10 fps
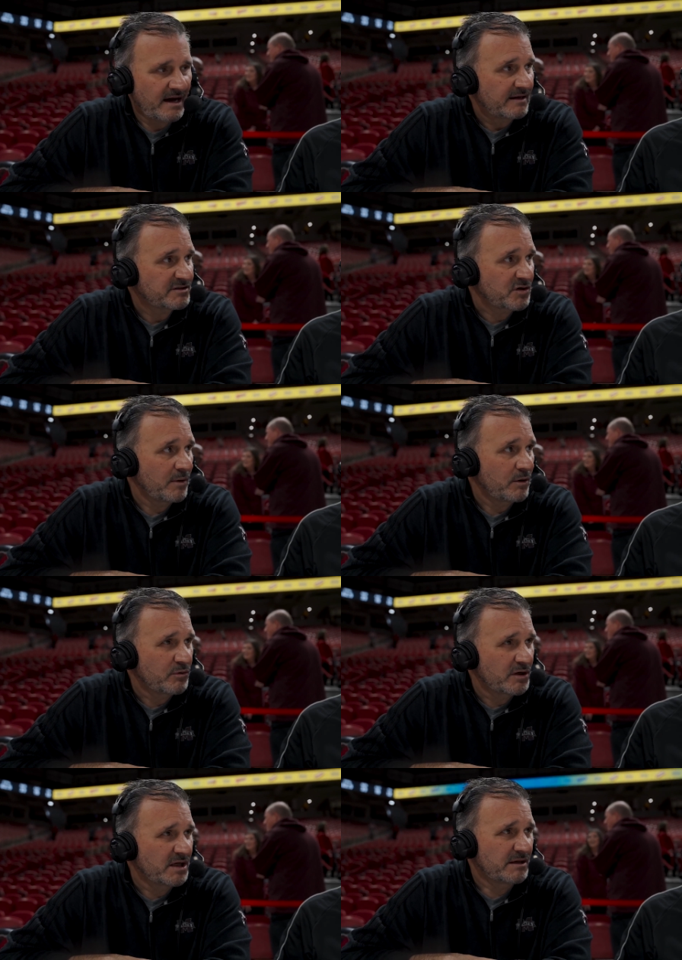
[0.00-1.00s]
Uh, so we
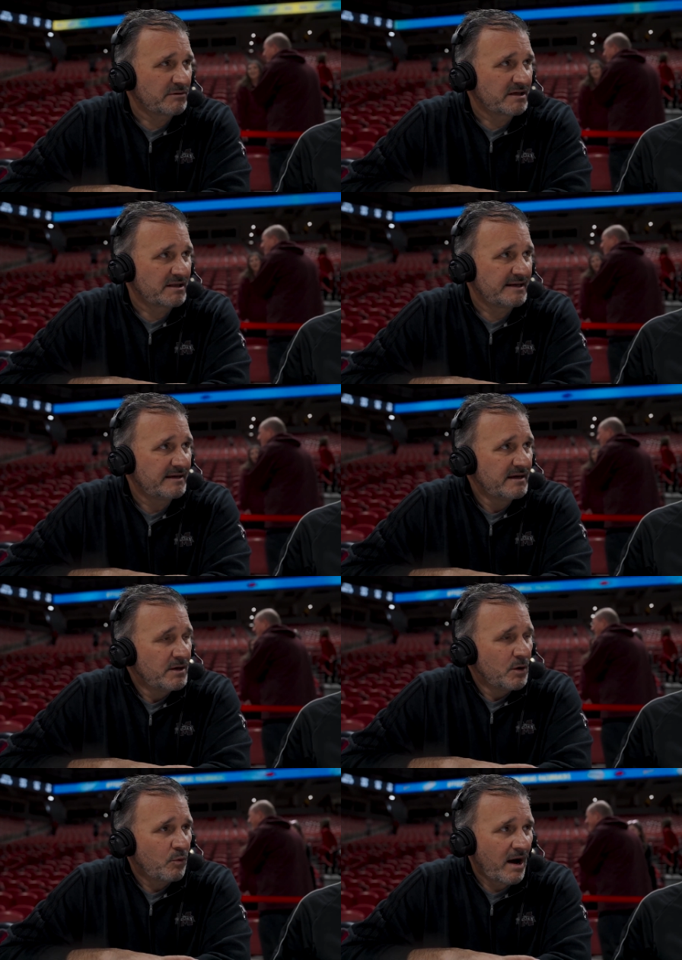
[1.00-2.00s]
really, really
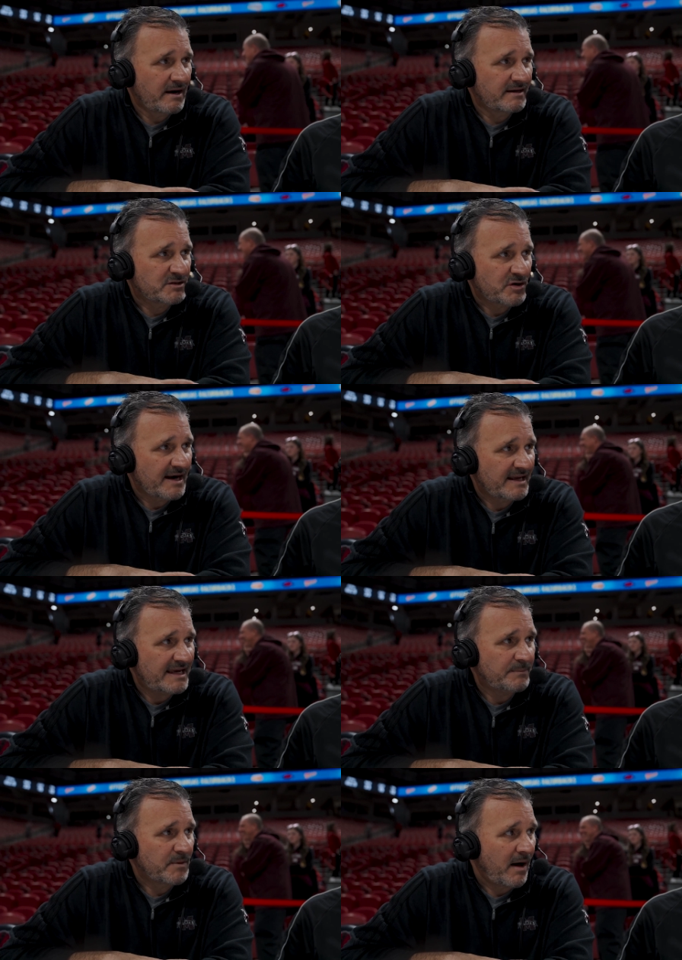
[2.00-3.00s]
wanted to try to
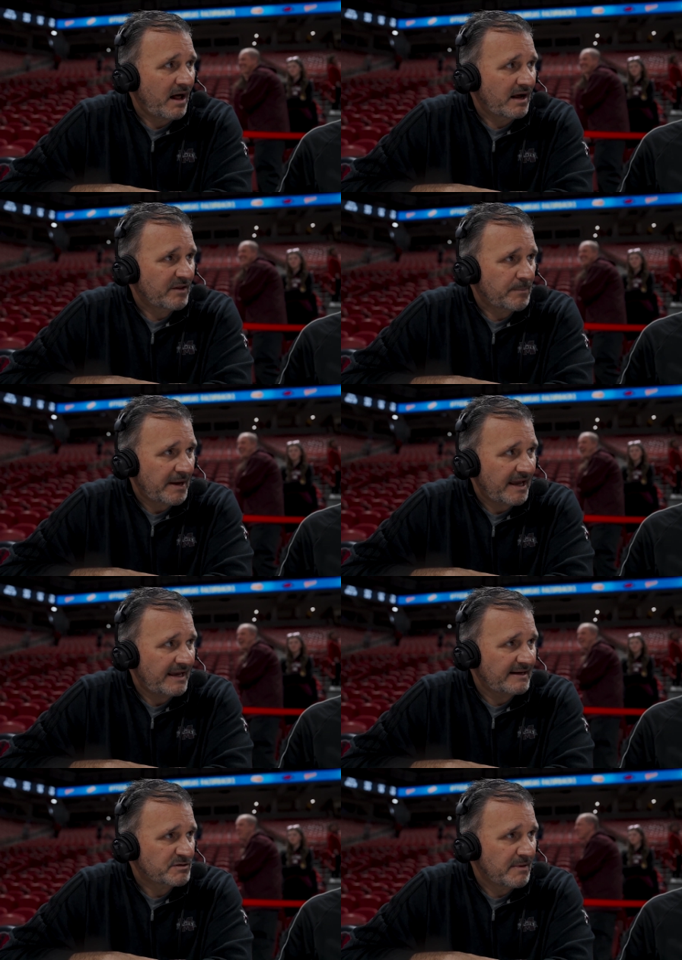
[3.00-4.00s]
keep the ball out of the
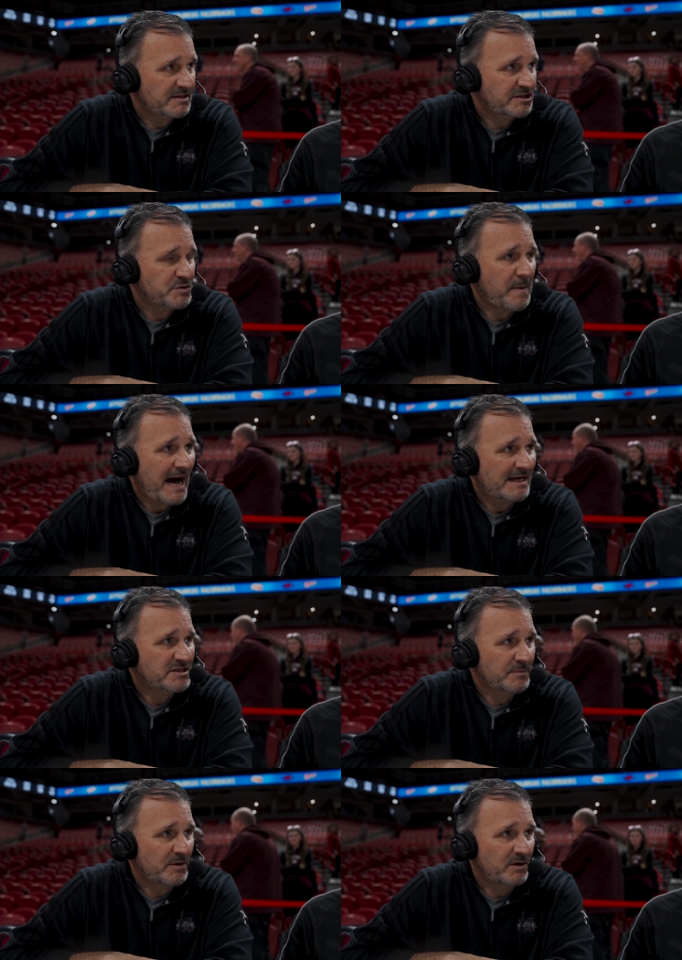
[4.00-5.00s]
paint as much as
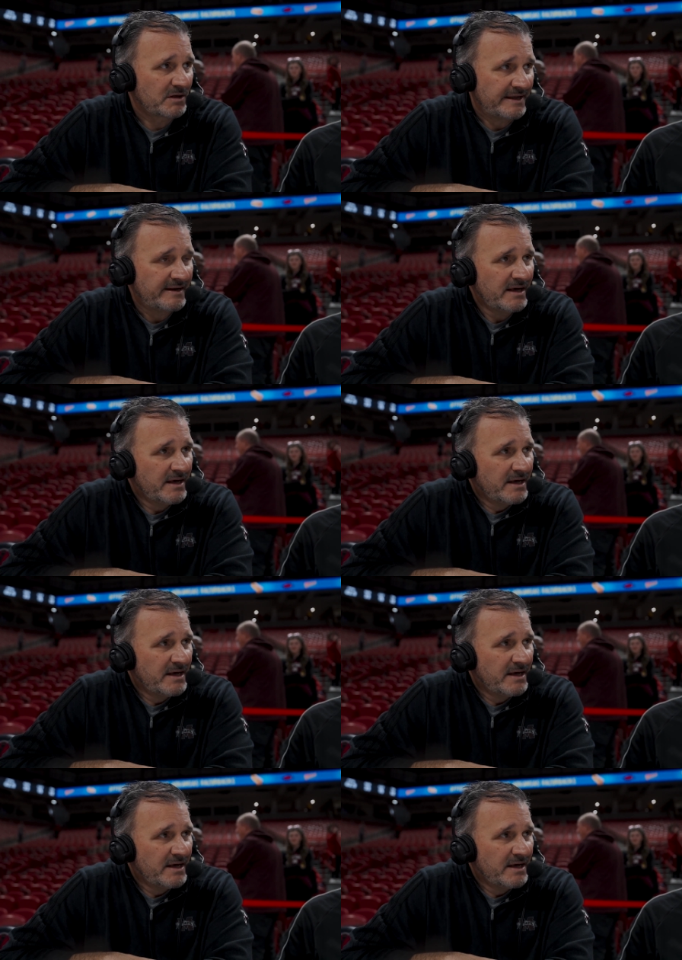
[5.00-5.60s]
possible. And